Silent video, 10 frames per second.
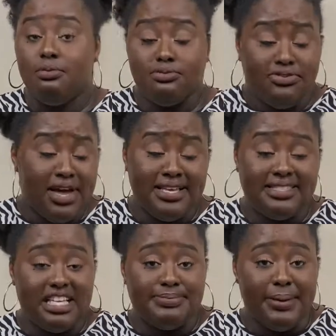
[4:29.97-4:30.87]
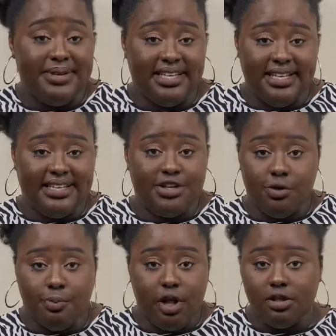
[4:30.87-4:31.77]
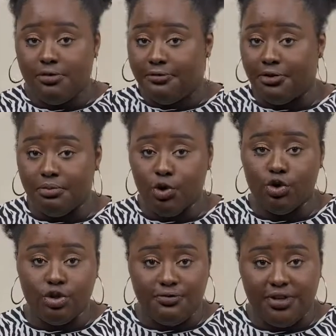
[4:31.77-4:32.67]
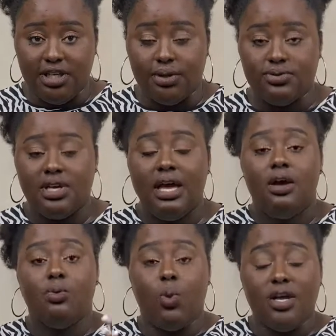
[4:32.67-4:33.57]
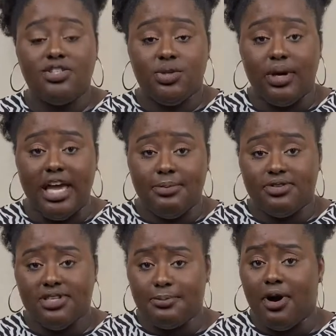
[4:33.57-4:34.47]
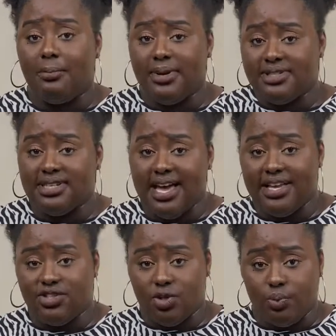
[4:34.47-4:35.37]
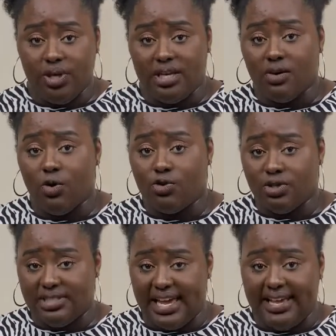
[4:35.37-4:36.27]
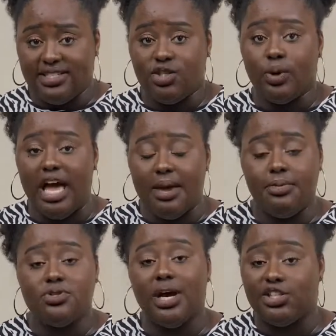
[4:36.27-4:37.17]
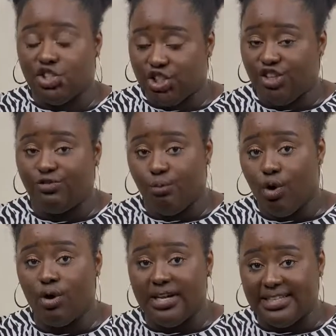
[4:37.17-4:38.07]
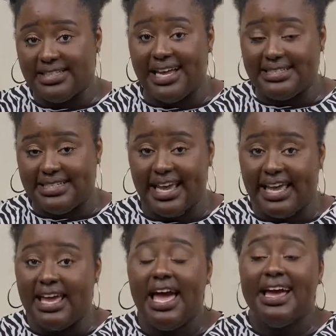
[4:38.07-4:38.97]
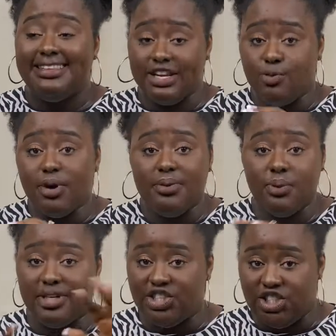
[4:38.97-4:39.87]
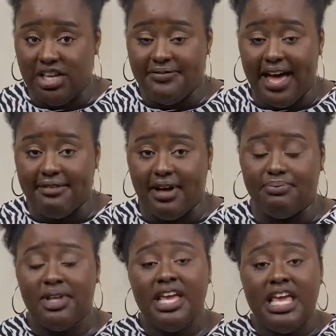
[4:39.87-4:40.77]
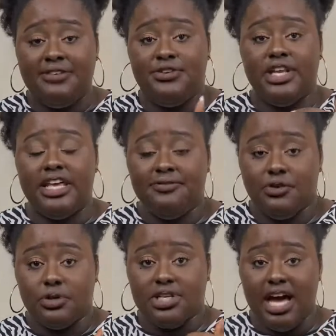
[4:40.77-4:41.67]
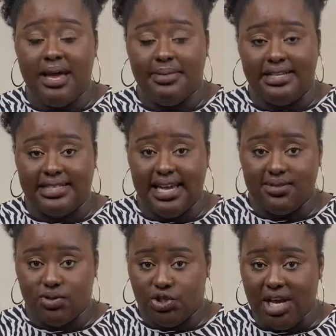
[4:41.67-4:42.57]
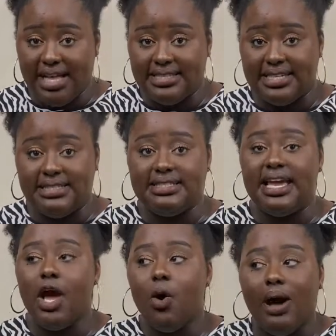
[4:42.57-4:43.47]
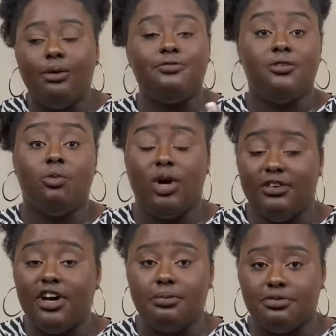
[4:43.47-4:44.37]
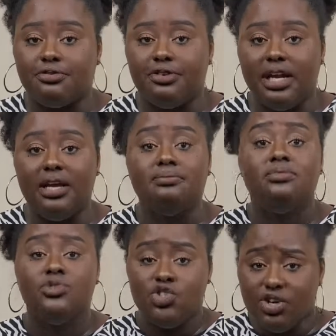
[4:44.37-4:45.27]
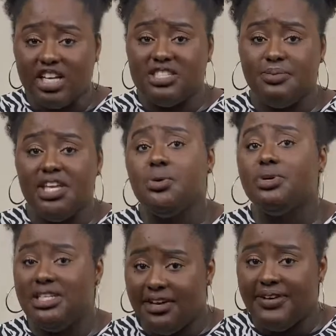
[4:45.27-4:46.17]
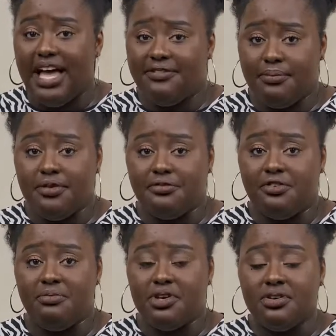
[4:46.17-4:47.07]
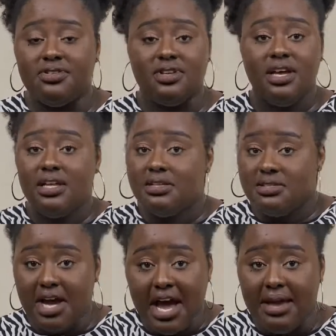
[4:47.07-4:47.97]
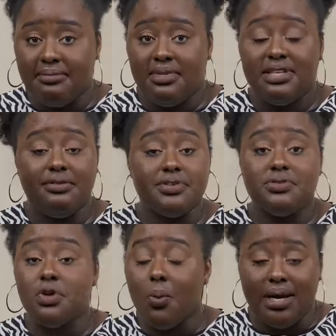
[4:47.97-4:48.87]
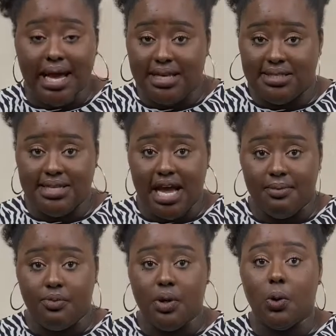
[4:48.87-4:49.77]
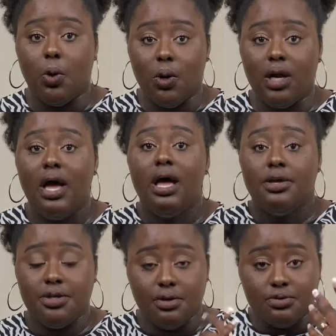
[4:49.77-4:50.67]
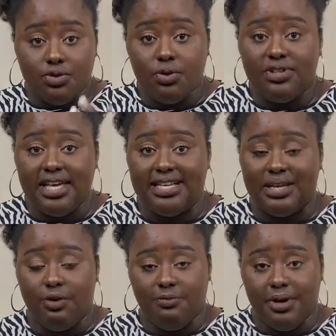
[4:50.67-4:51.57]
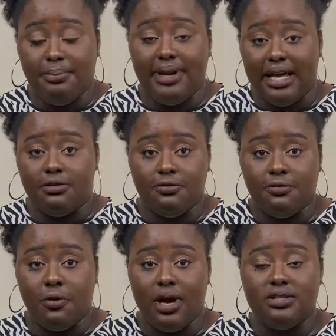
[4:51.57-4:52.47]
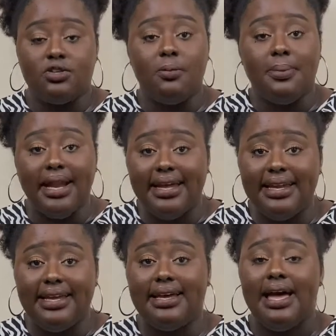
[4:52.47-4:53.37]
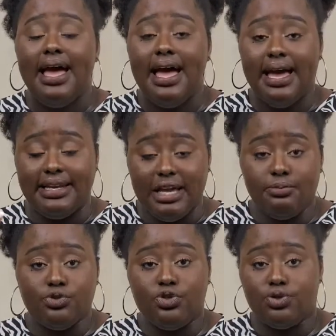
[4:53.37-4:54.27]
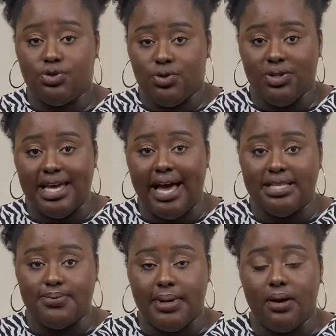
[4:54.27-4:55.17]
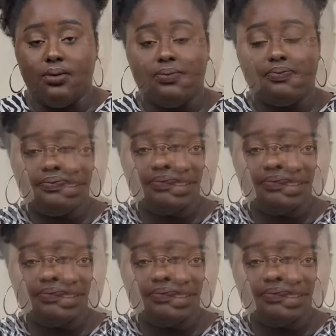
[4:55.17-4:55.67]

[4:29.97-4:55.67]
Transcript: Thursdays might be the day that you bulk film all your videos. Once you're able to departmentalize your week or your days, you are able to achieve more in that day than you probably would achieve ever. If you leave your time and days to chance and say, oh, I will film whenever I'm free, trust me, you will never ever be free, because time, there is no one has time. We all, do things that we've pre-planned for. And so planning enables you to do that as well.